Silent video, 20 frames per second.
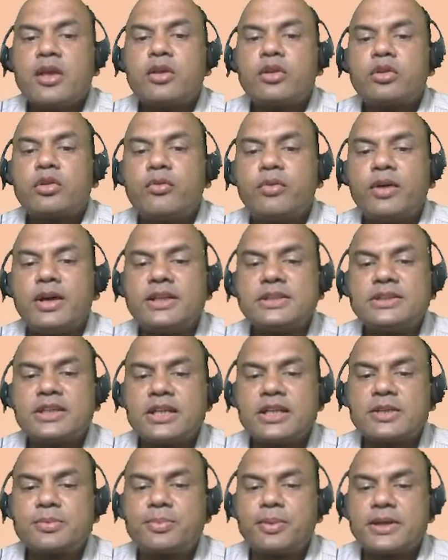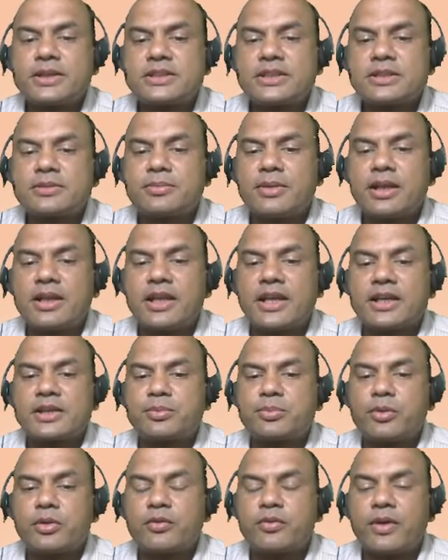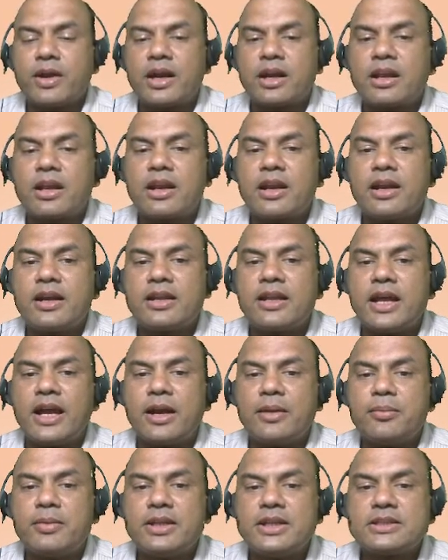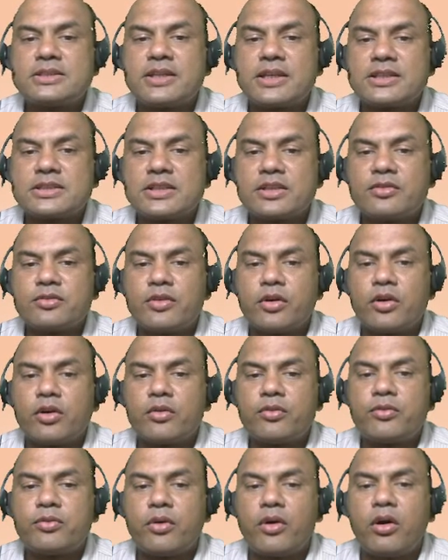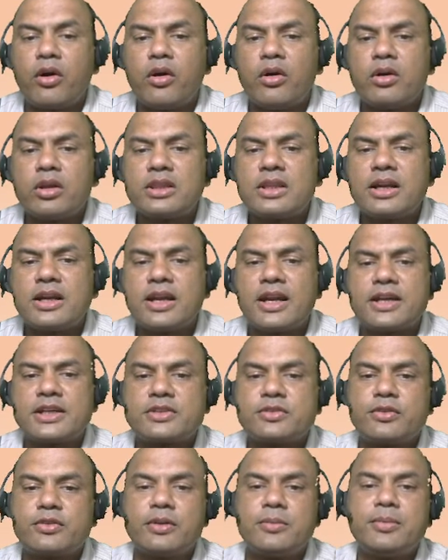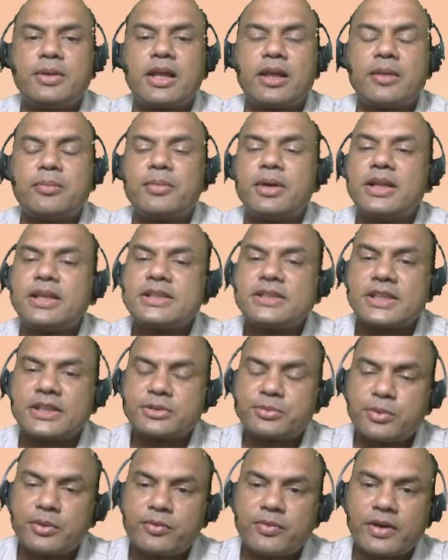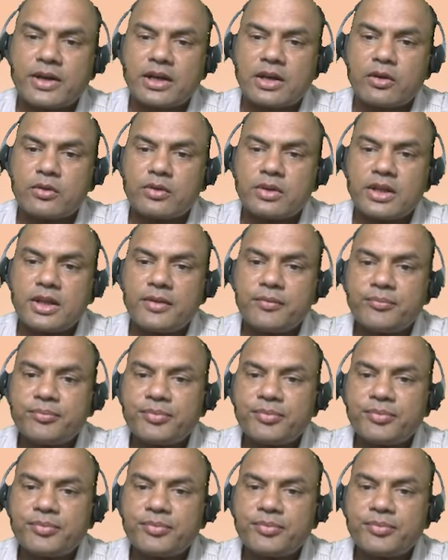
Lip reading: So once it is purchased by the export factor, the administration of all the debts will be done by this export factor only.